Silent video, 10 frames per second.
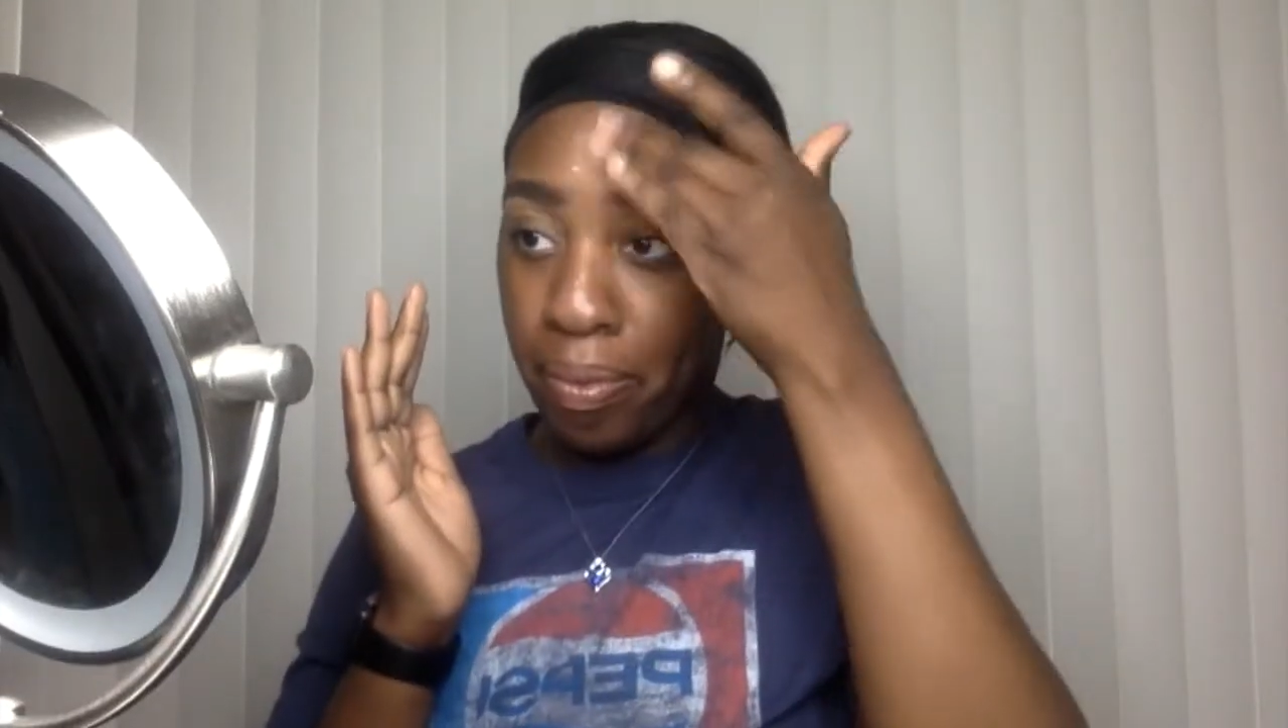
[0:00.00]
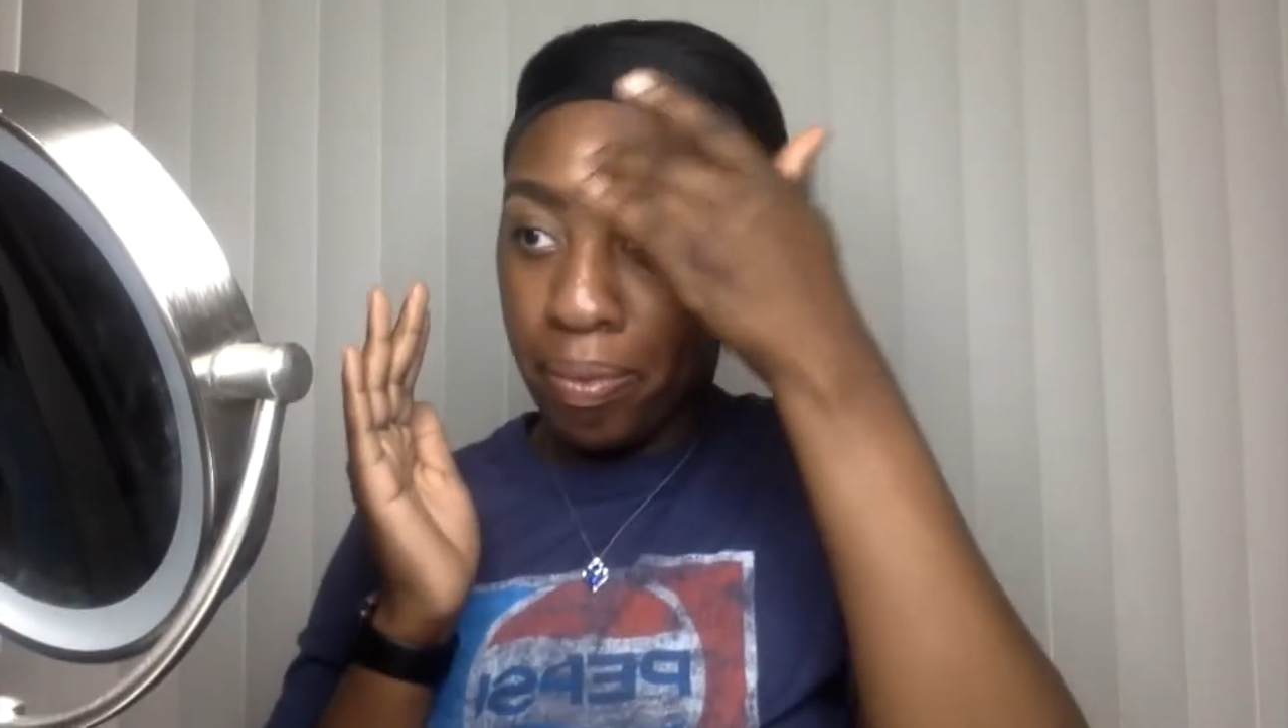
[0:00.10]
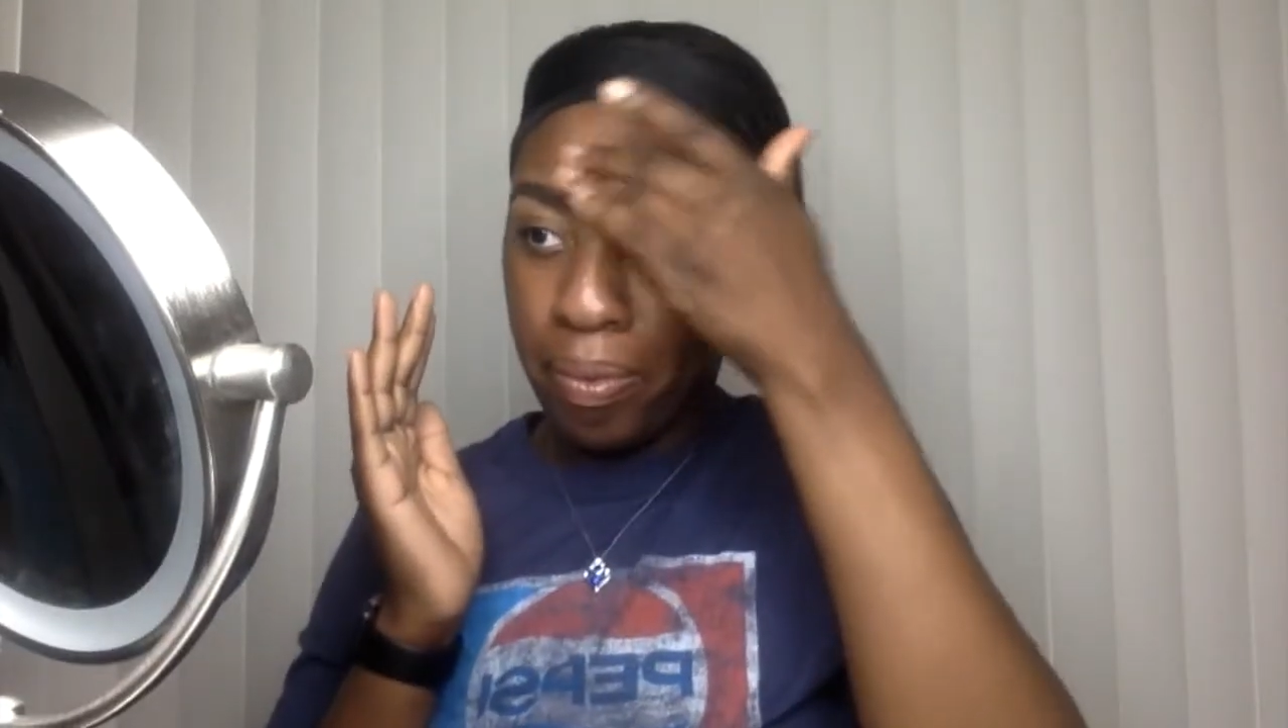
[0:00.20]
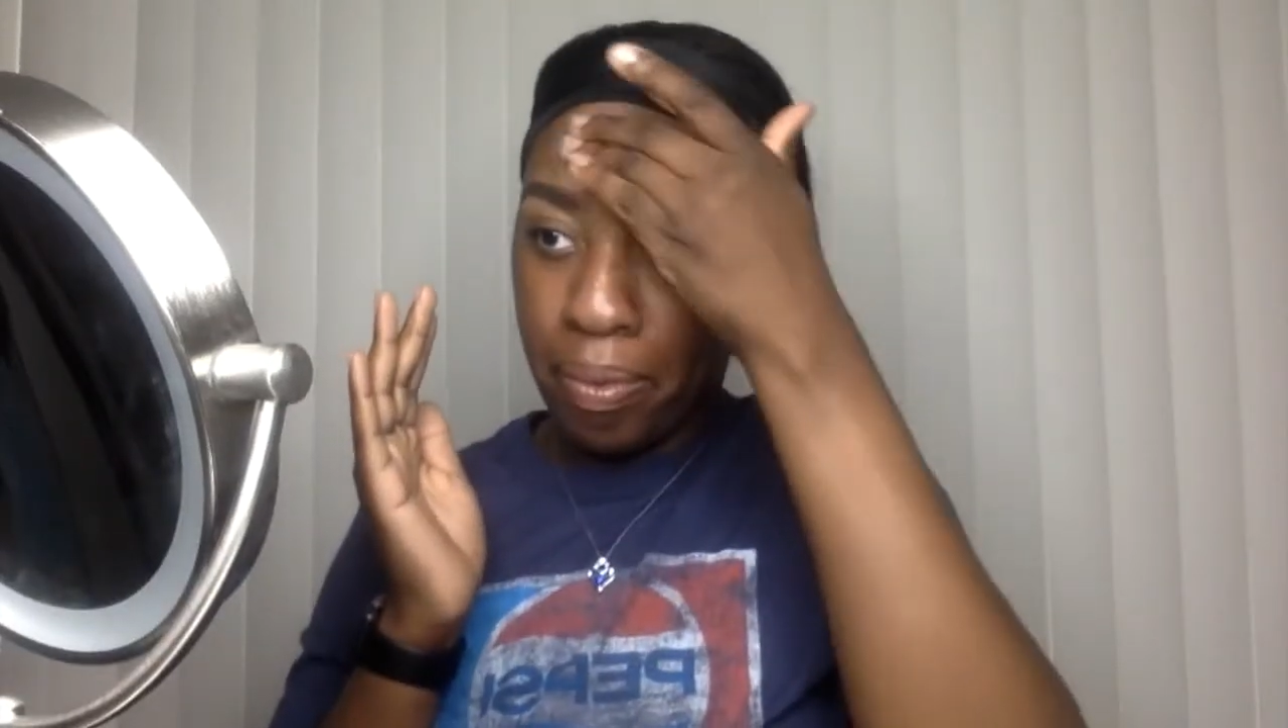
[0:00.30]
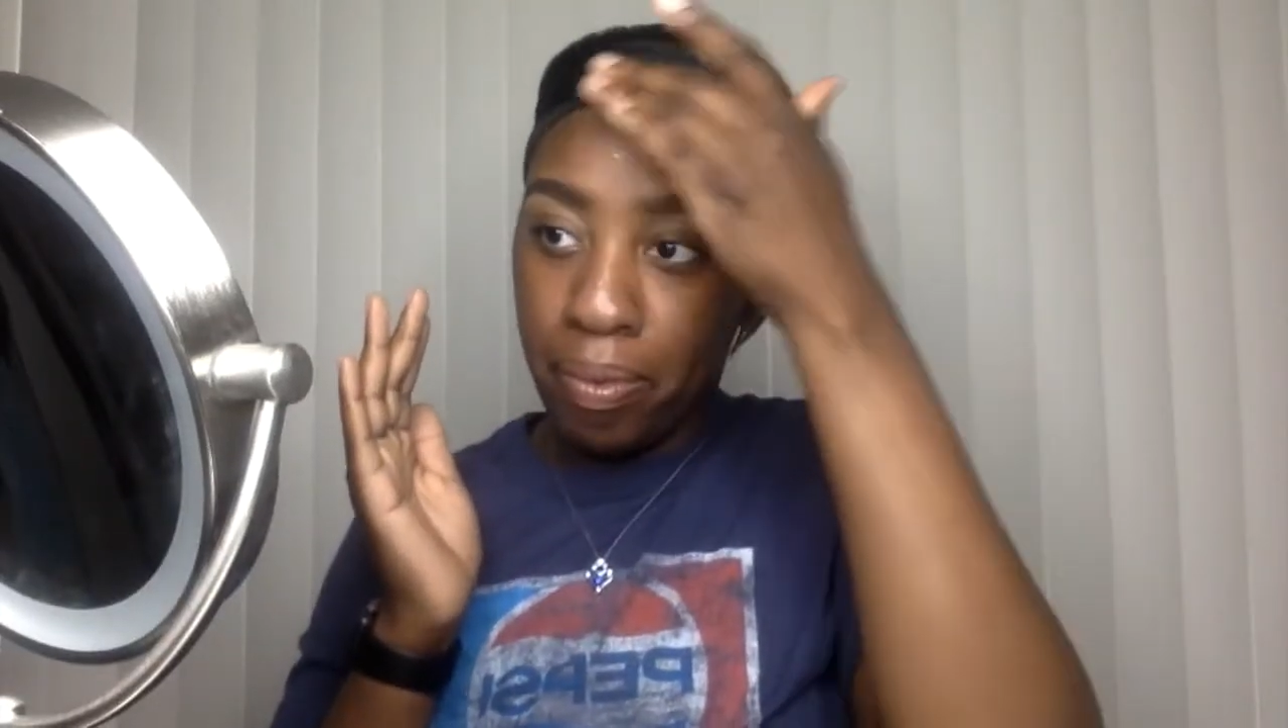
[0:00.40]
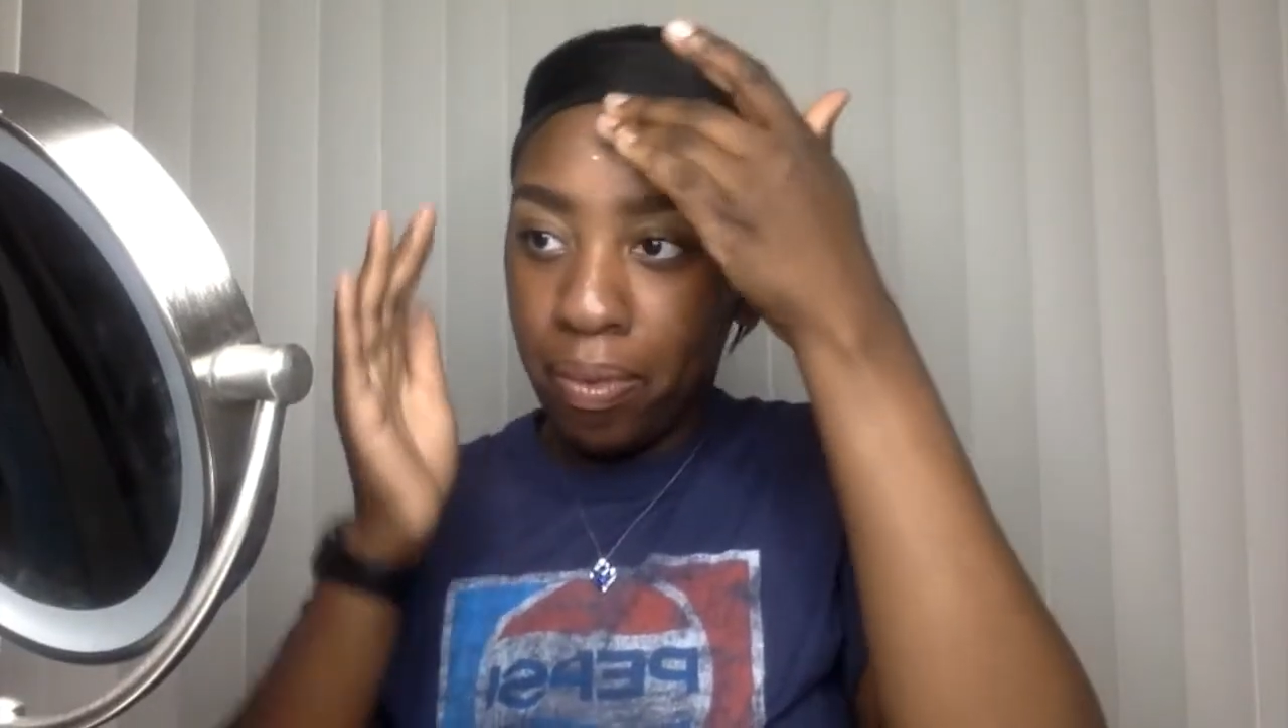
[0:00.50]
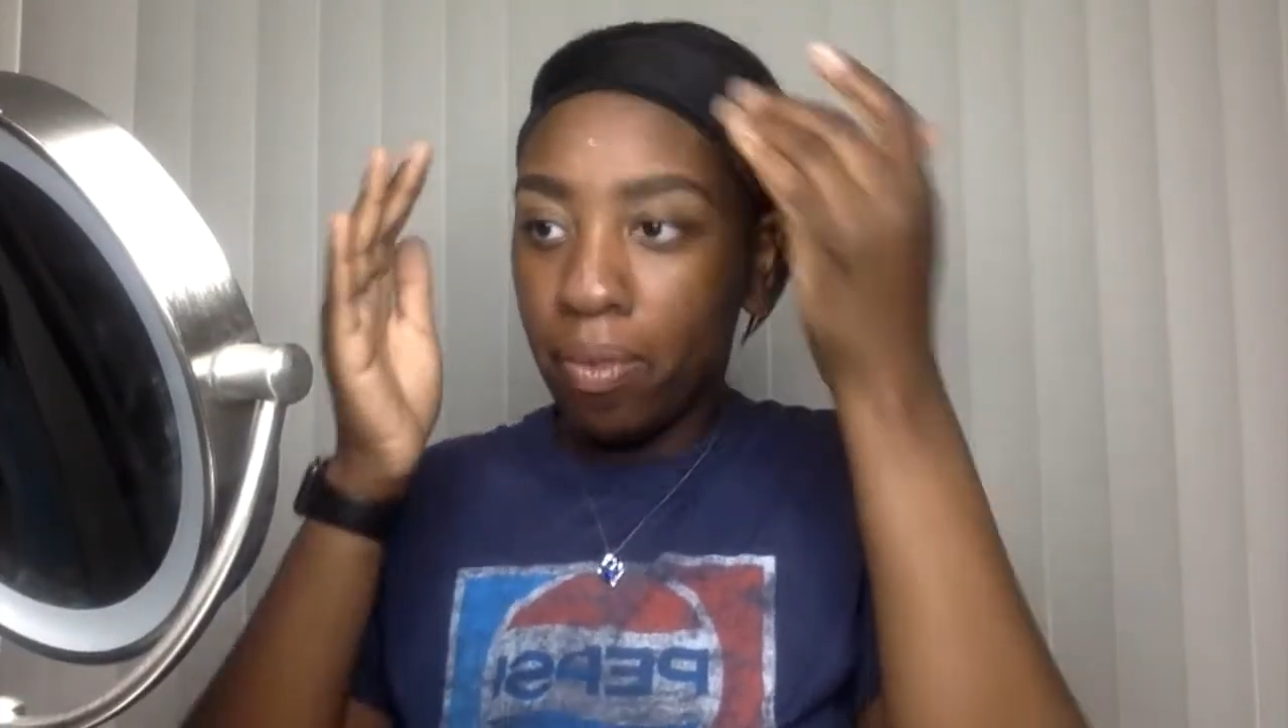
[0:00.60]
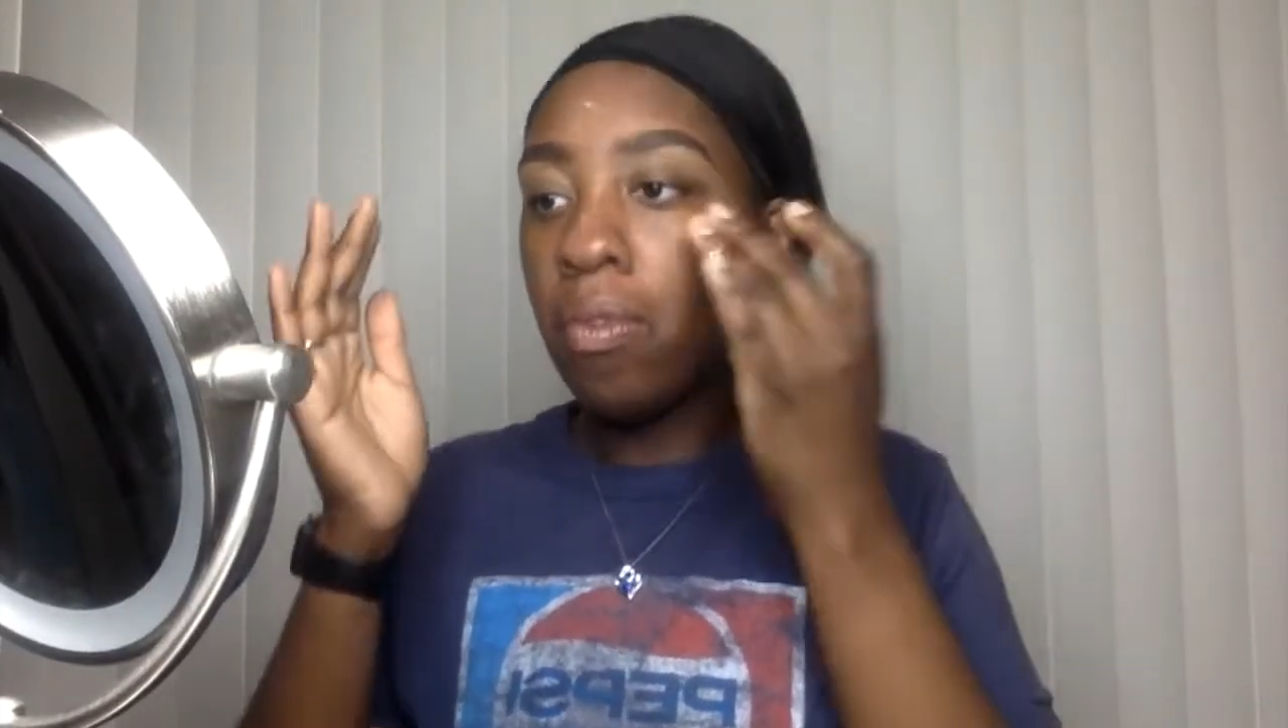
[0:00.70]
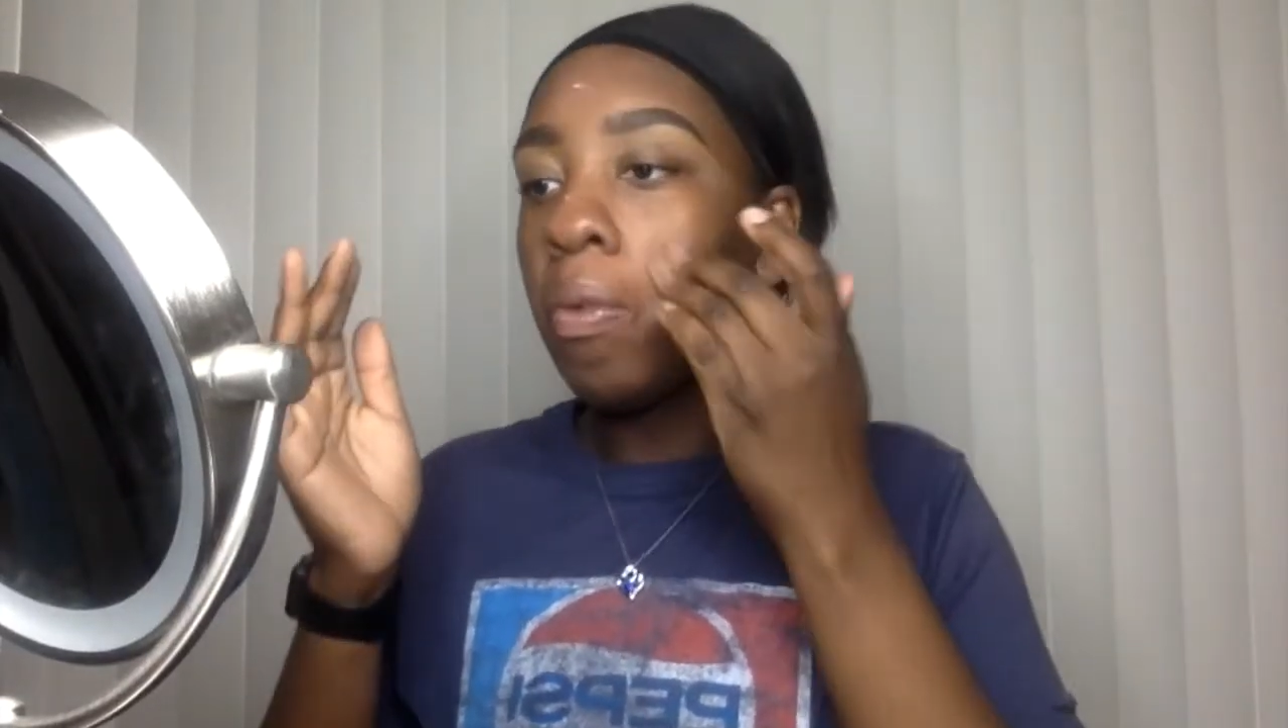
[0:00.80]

and